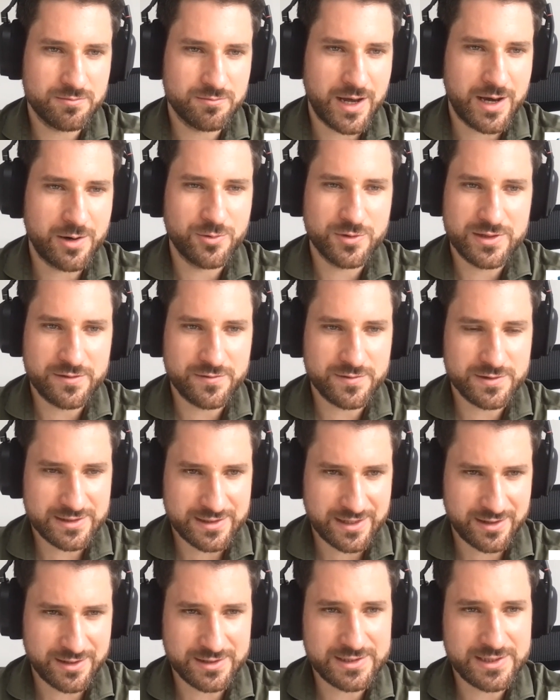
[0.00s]
I would even
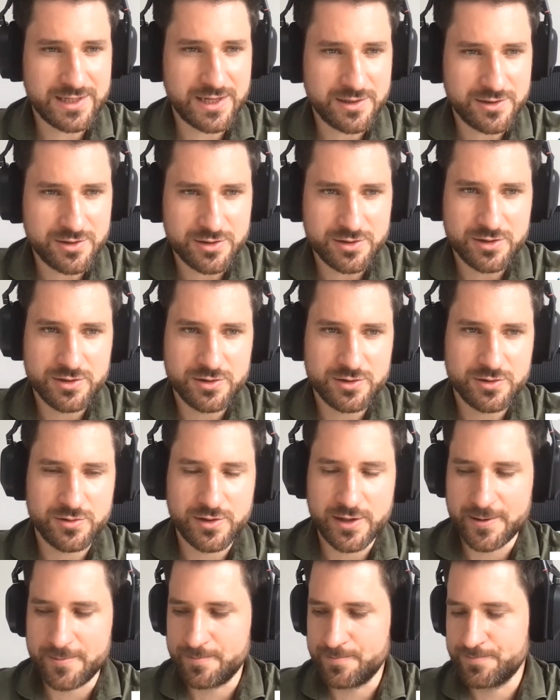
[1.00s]
say, the standard
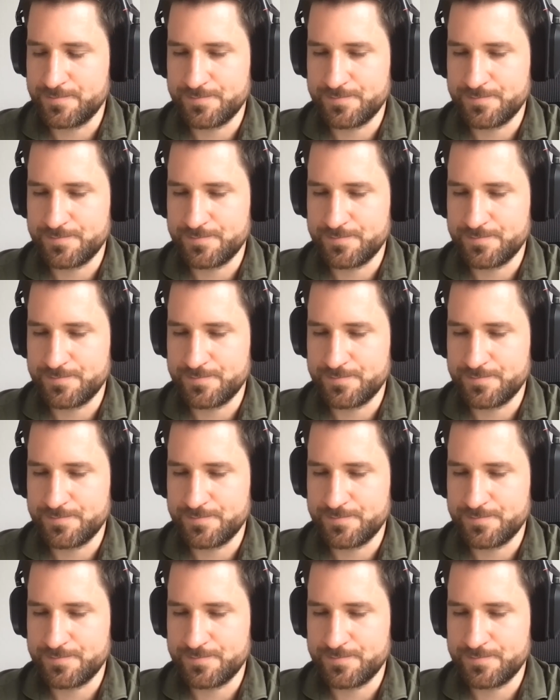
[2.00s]
today.